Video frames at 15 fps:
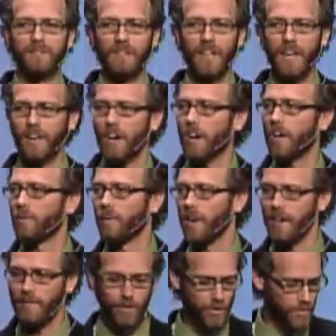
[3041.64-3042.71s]
Dagon,
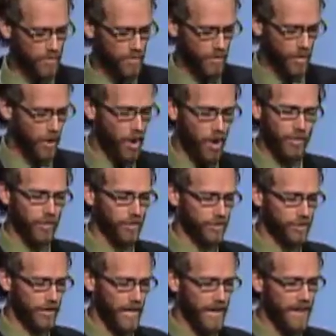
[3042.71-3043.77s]
whatever you would, all
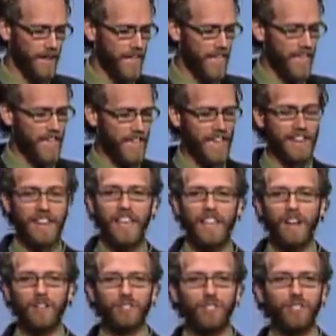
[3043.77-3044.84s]
those, okay?
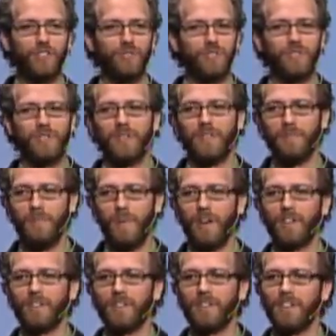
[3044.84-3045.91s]
And I'll just use the
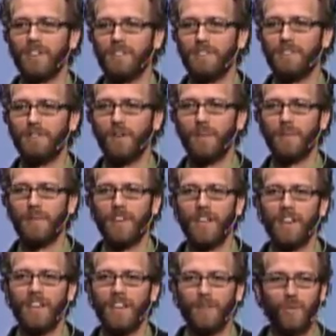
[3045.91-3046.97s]
modern form of it.
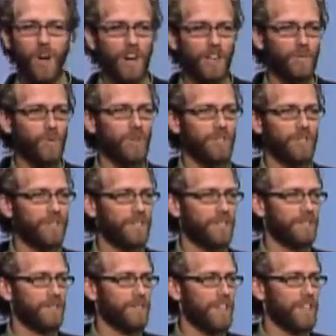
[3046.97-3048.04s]
The rock and roll
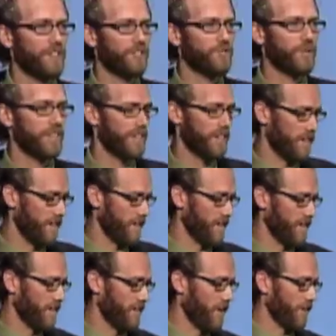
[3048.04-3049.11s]
industry
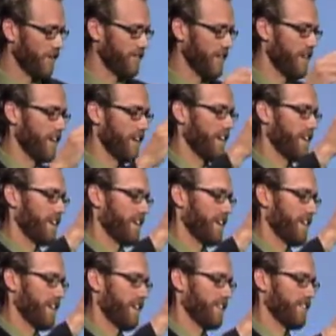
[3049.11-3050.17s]
calls it
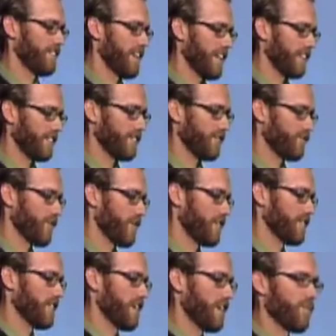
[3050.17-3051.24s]
sex,
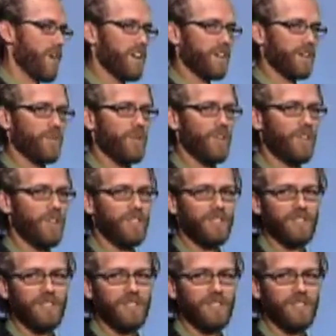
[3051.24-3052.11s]
drugs, and rock and roll,